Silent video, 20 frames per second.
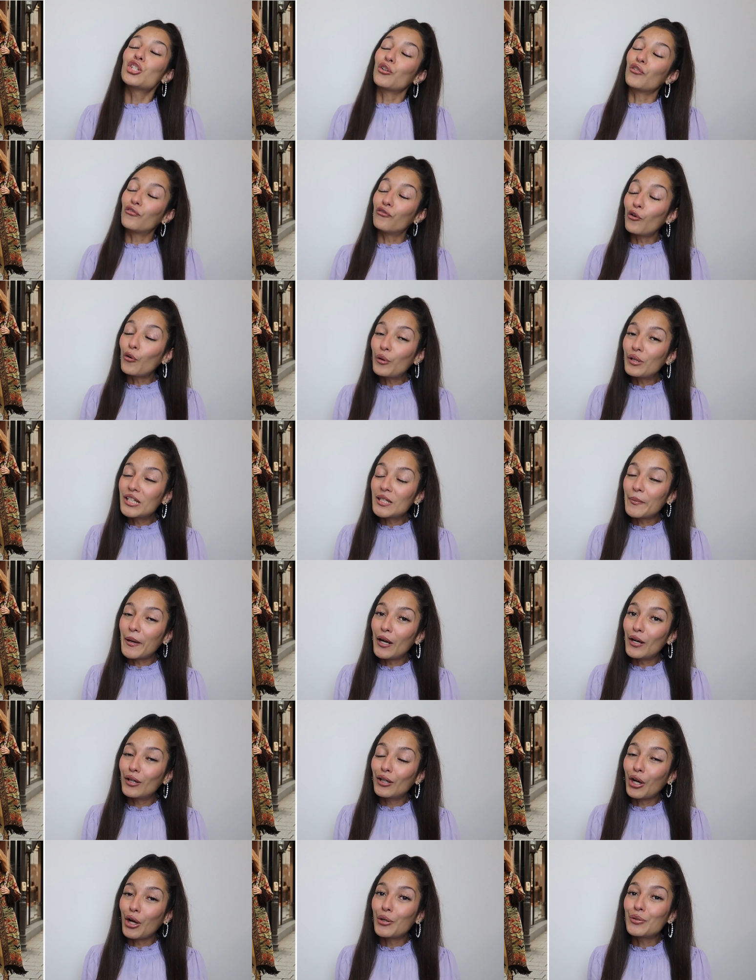So folk
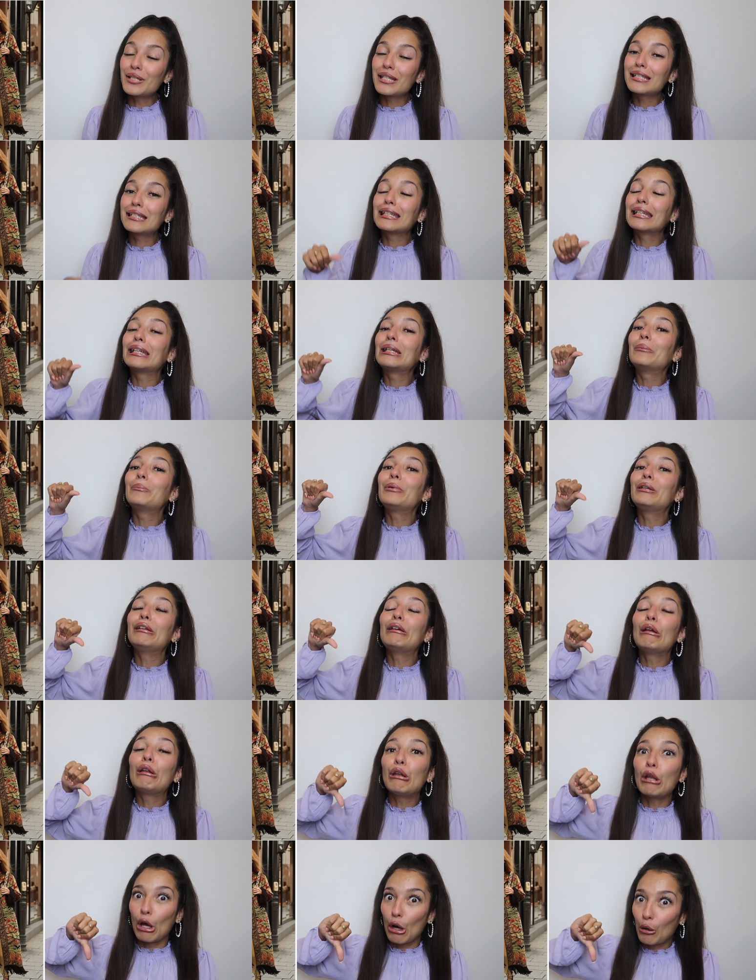inspired coats is gonna be
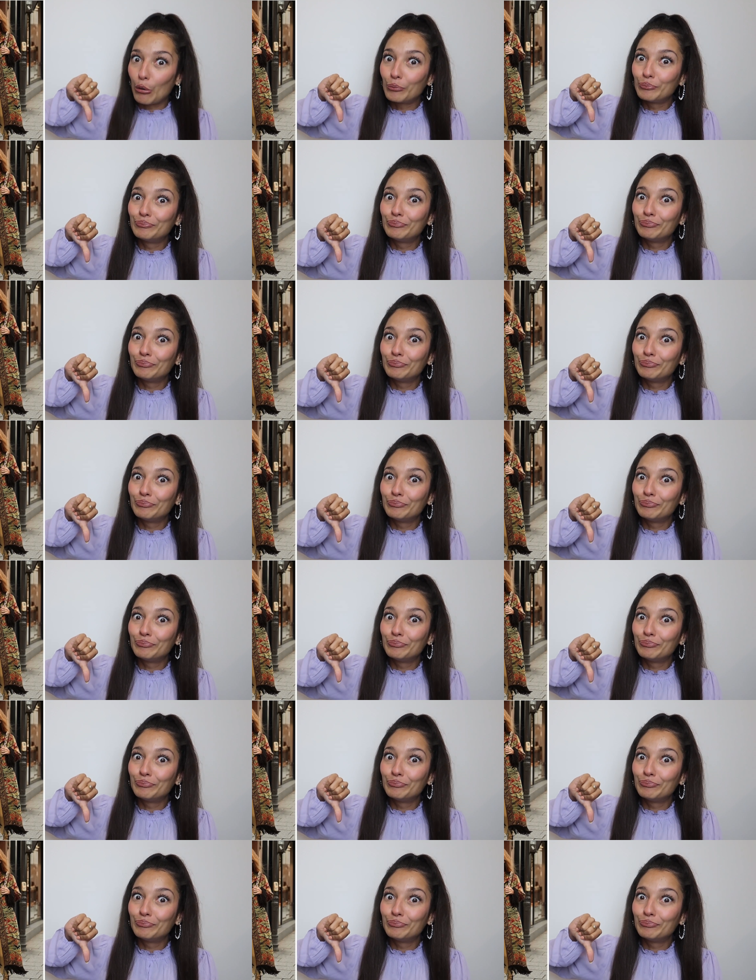a no.